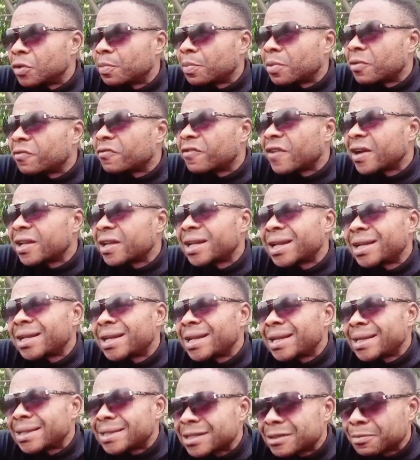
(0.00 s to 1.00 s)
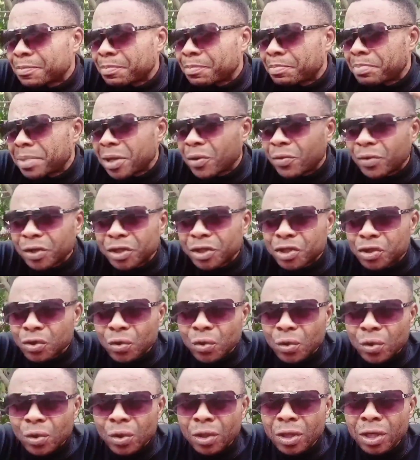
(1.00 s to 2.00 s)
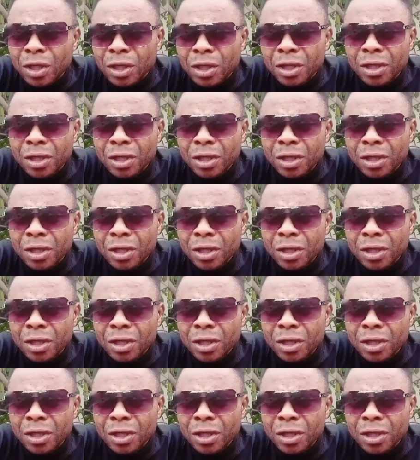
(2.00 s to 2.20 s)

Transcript: provided he's spiritual.